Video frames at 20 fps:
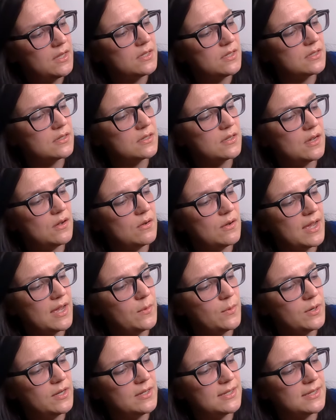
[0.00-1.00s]
So I
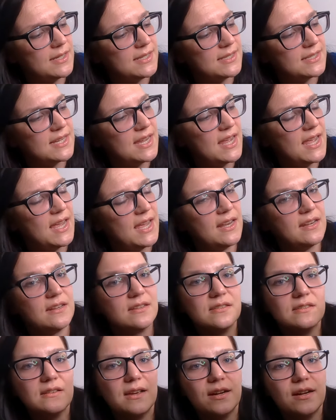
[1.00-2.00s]
wear a size
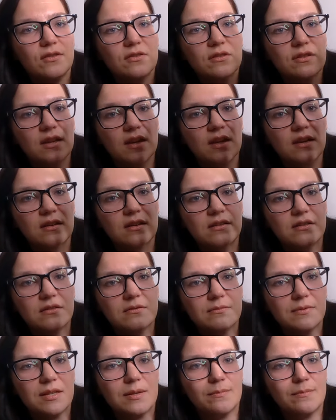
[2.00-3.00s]
ten, so I don't think,
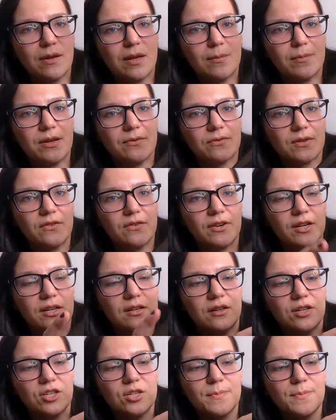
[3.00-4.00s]
I mean, maybe if they run
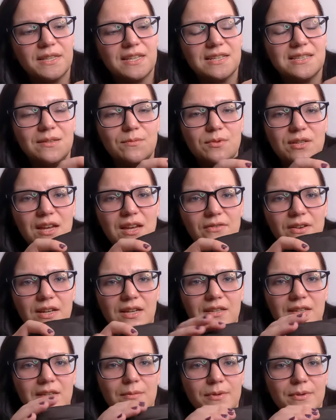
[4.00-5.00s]
large, but they seem to have like
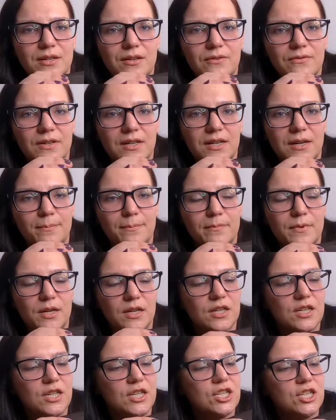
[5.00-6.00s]
a little bit of um, a
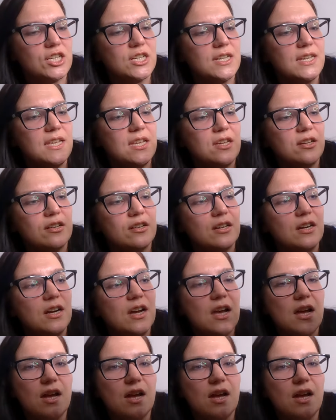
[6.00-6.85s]
cushion here.